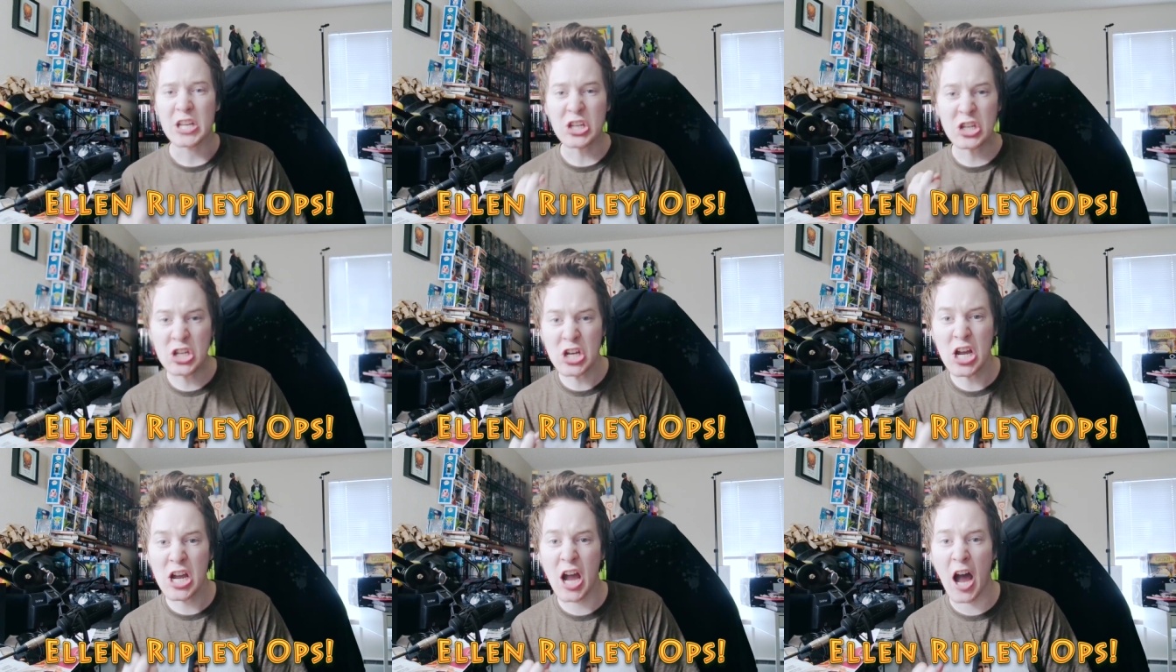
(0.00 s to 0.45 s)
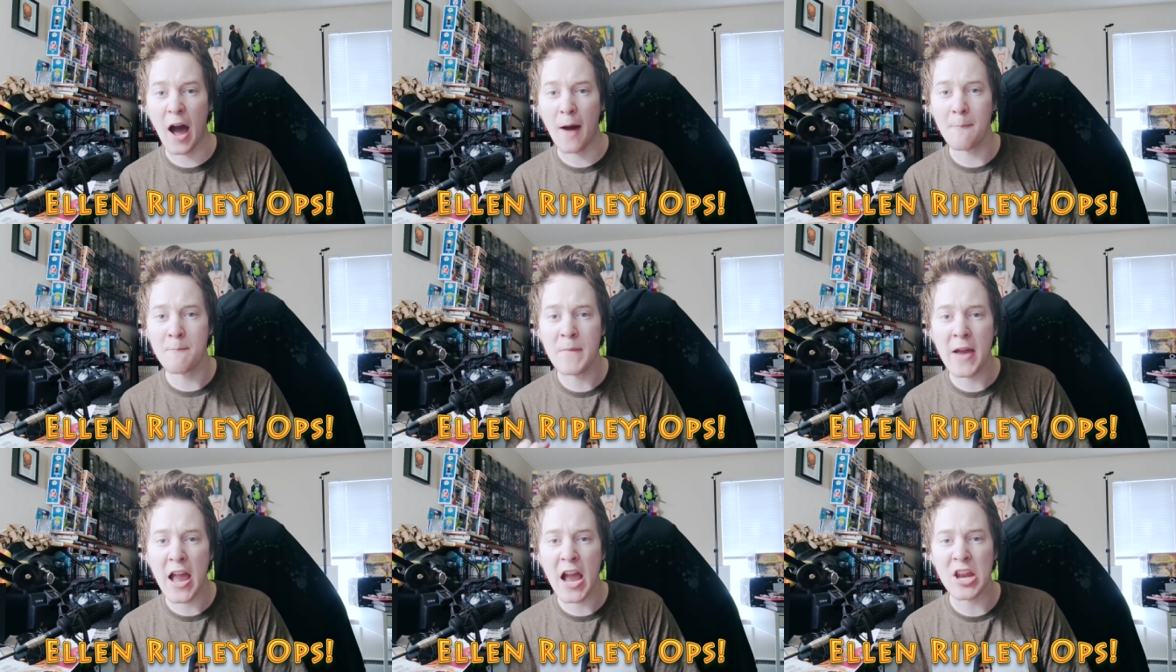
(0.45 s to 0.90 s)

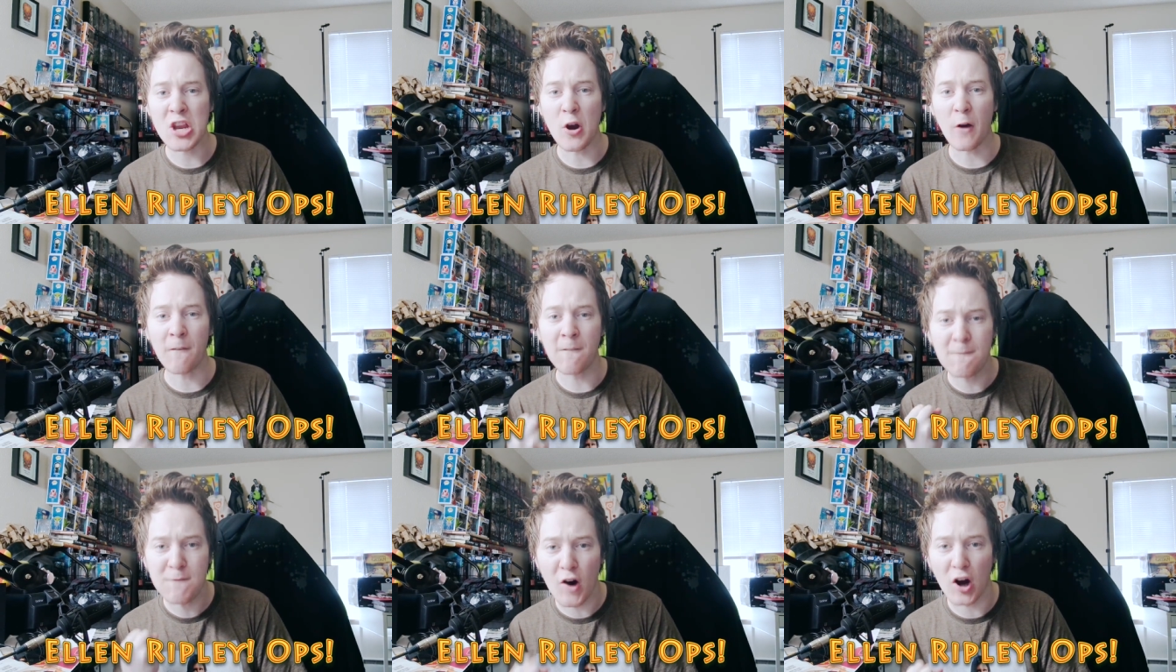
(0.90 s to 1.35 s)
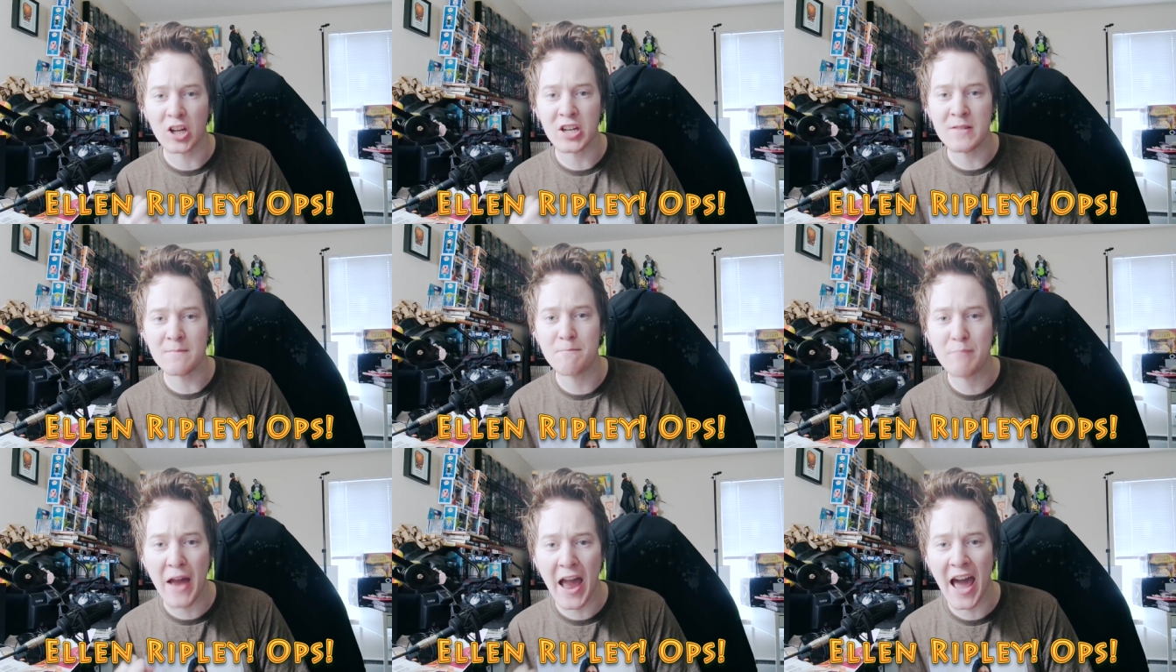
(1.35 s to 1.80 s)
yeah, man, you're
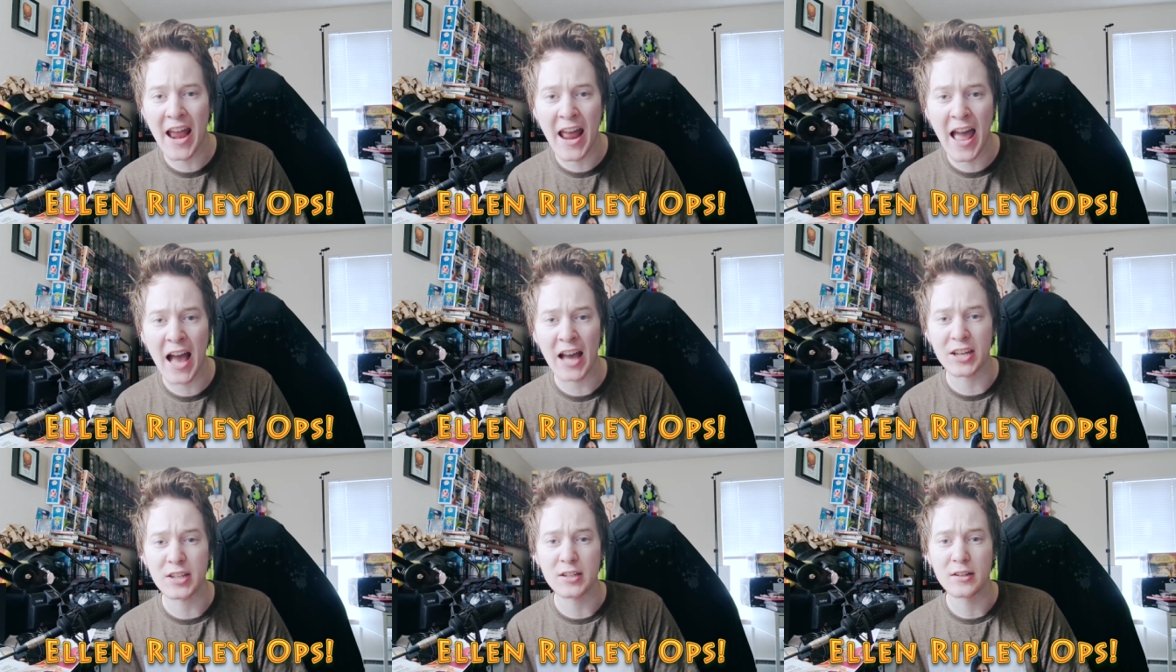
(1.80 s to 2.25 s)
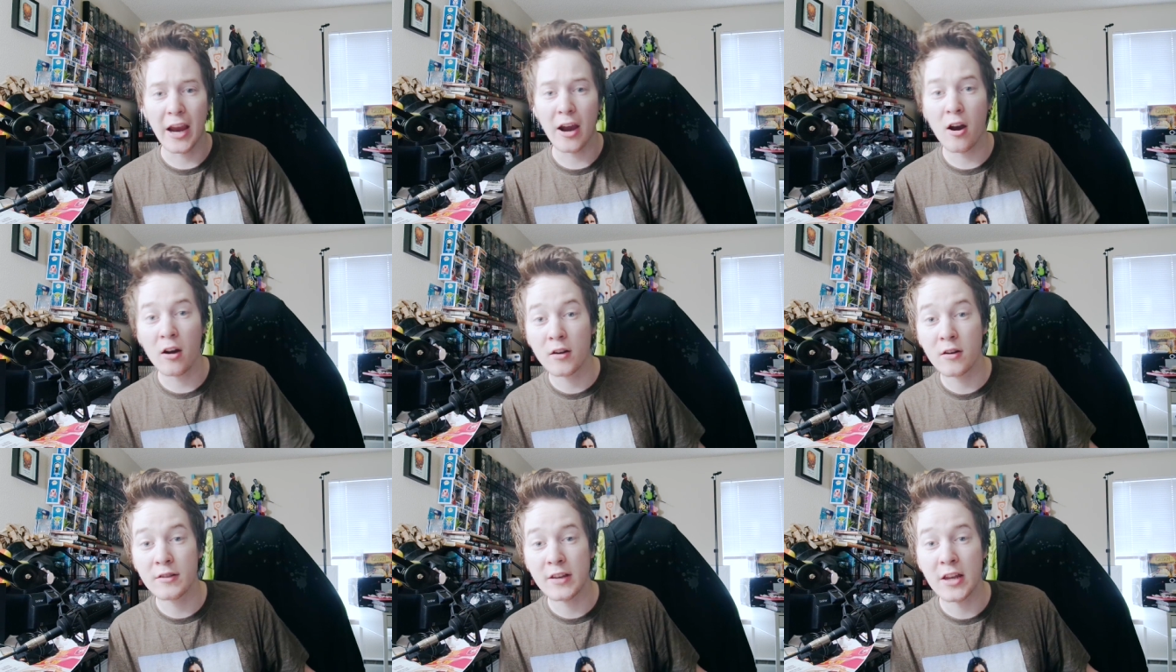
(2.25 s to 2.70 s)
fucking badass.
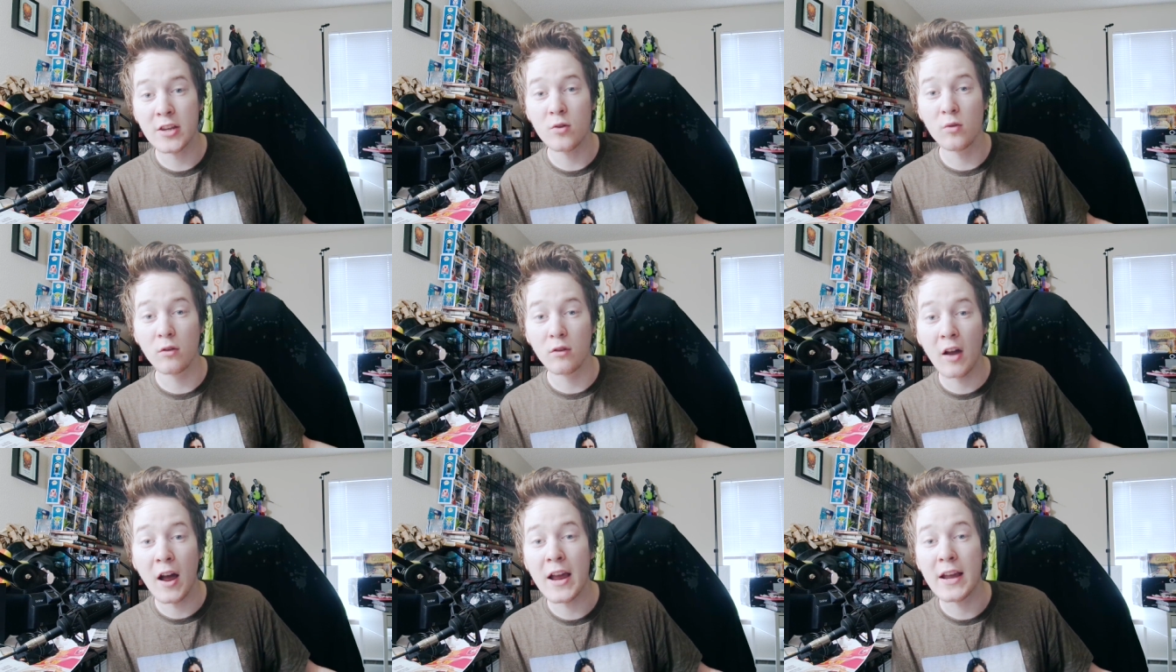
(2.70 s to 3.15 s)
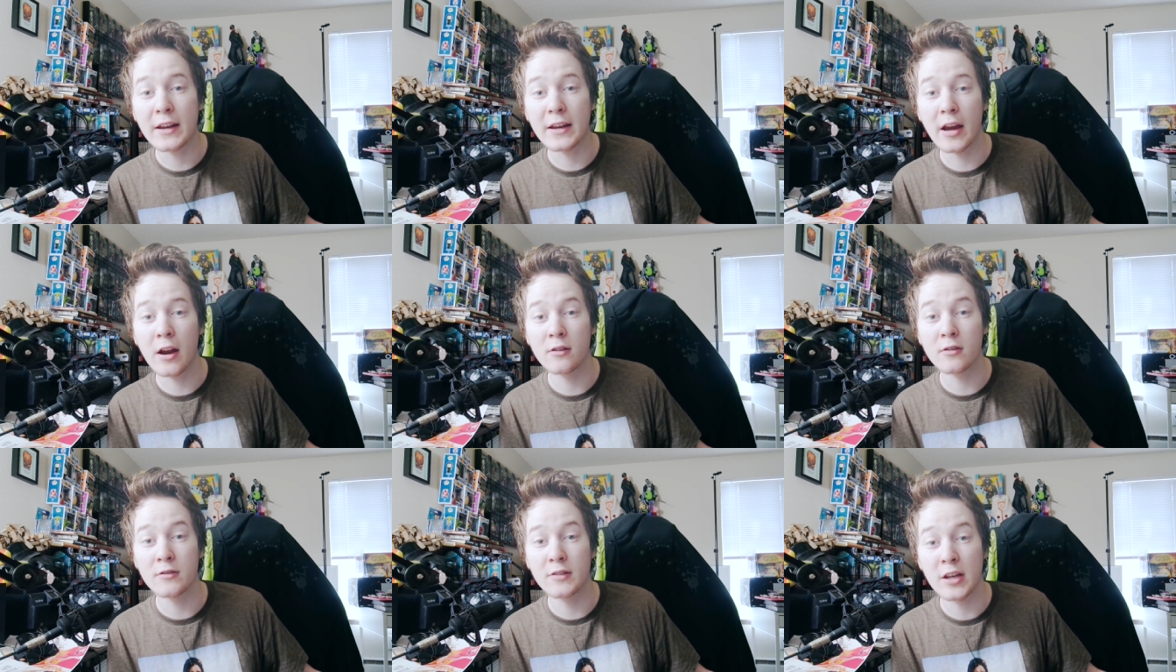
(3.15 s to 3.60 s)
Characters that you like,
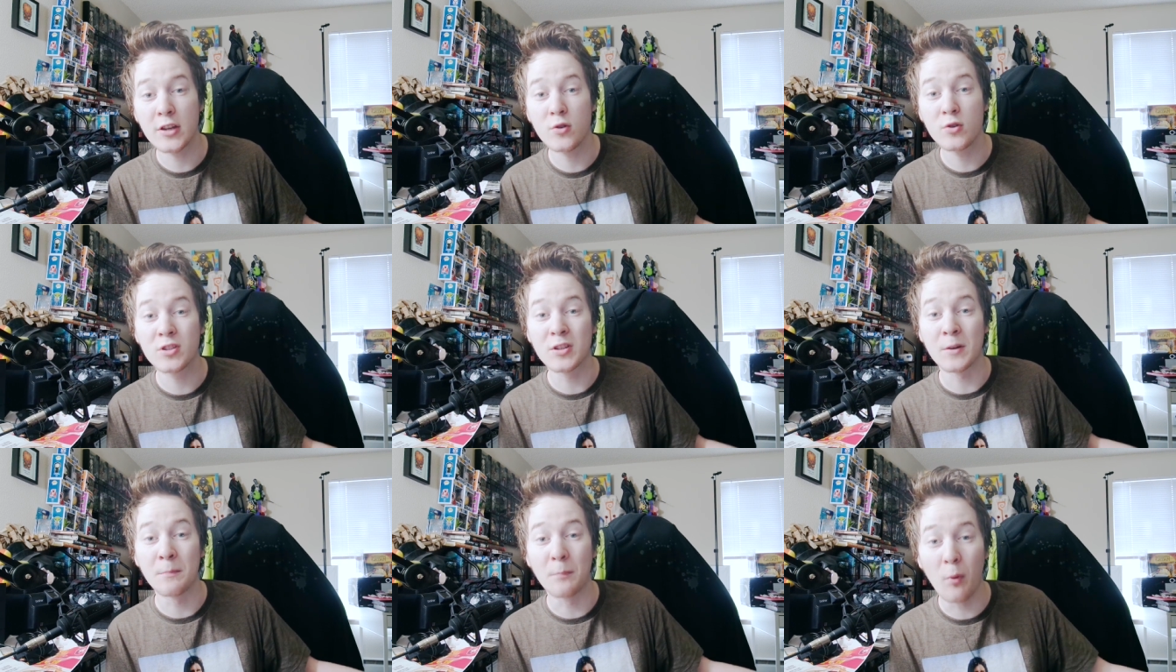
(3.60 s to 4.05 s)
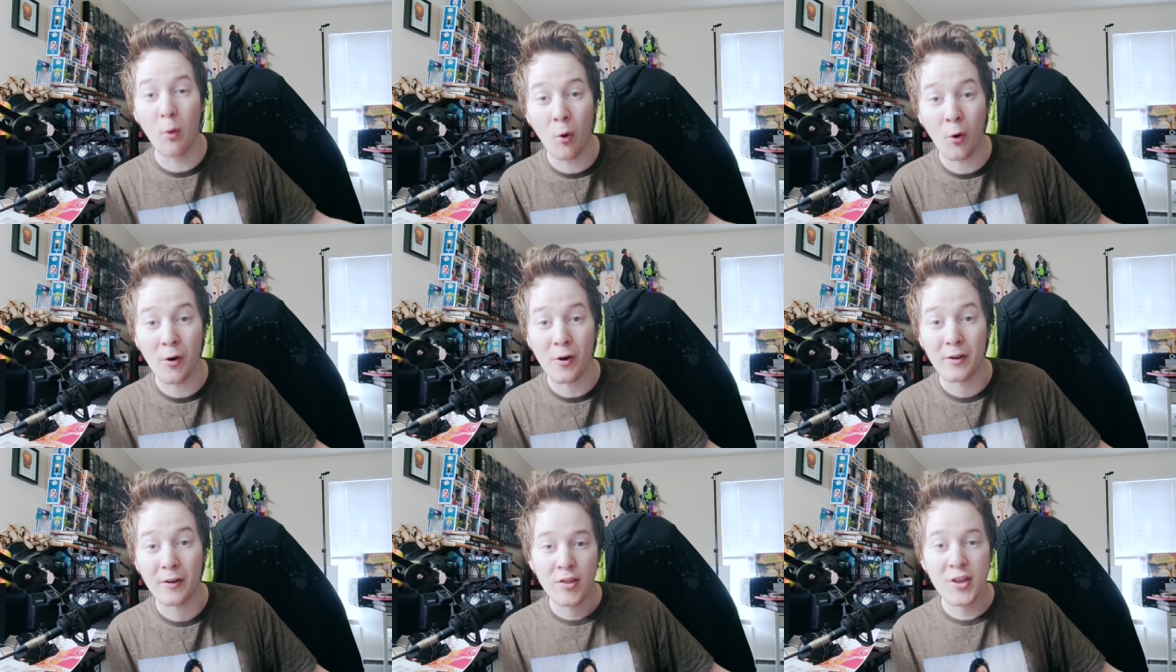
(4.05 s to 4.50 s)
characters that you
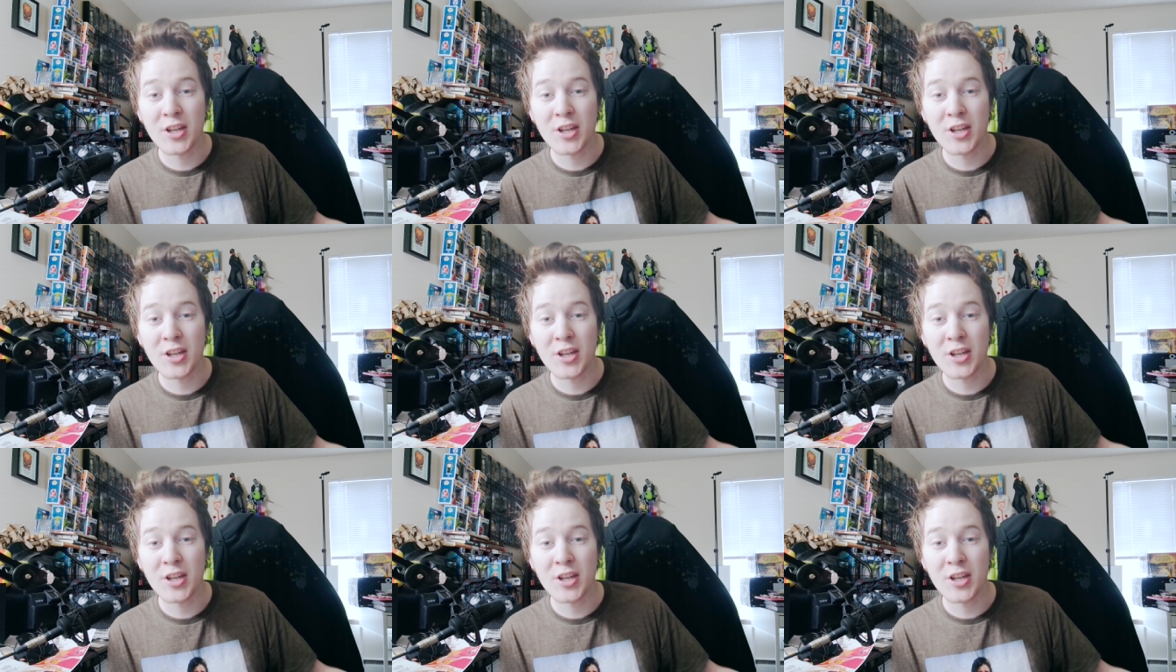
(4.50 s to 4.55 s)
support.